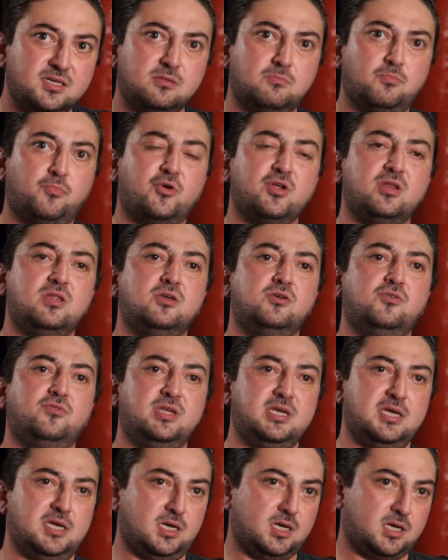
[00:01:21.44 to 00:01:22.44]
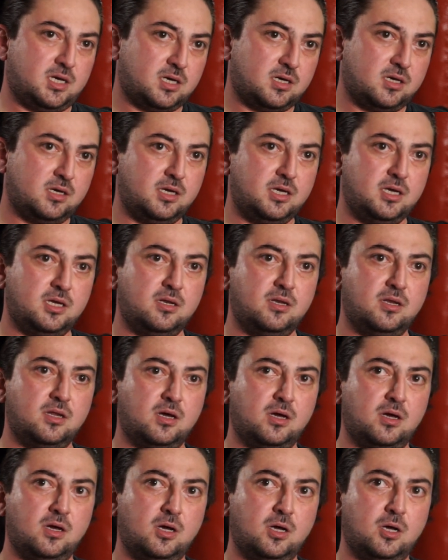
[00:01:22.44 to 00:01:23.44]
it pretty unique in
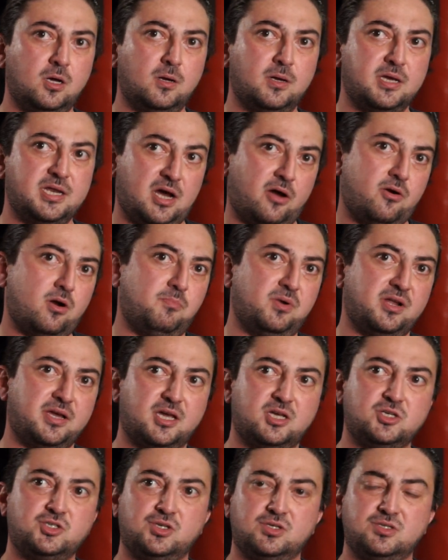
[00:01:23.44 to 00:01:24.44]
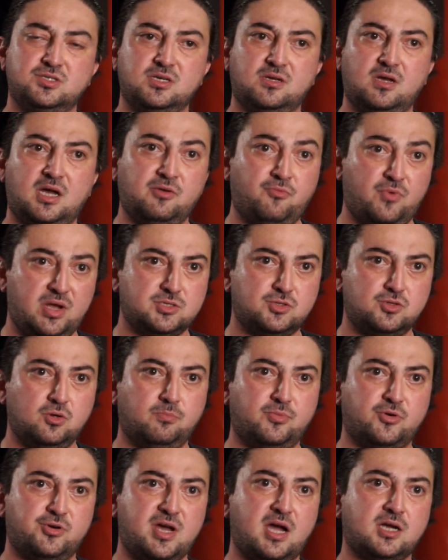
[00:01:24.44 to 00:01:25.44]
our applications at
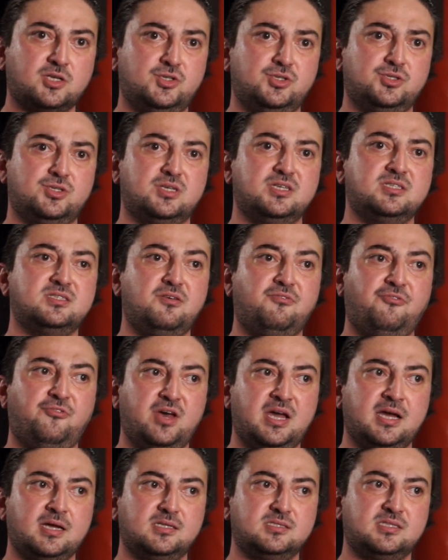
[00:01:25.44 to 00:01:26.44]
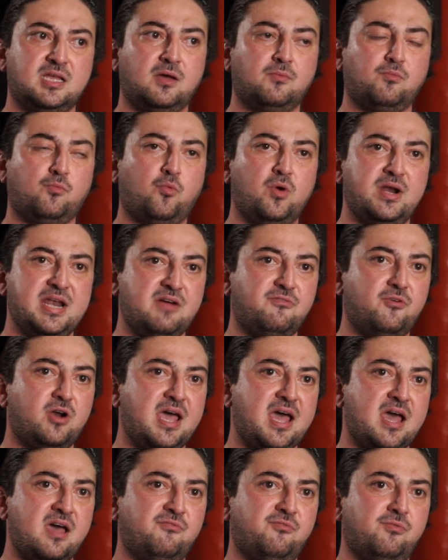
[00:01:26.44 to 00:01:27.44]
RedStone Productions is the fact that whenever I
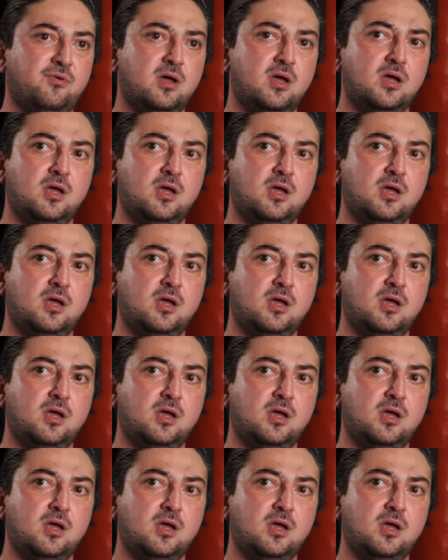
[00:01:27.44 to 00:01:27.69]
have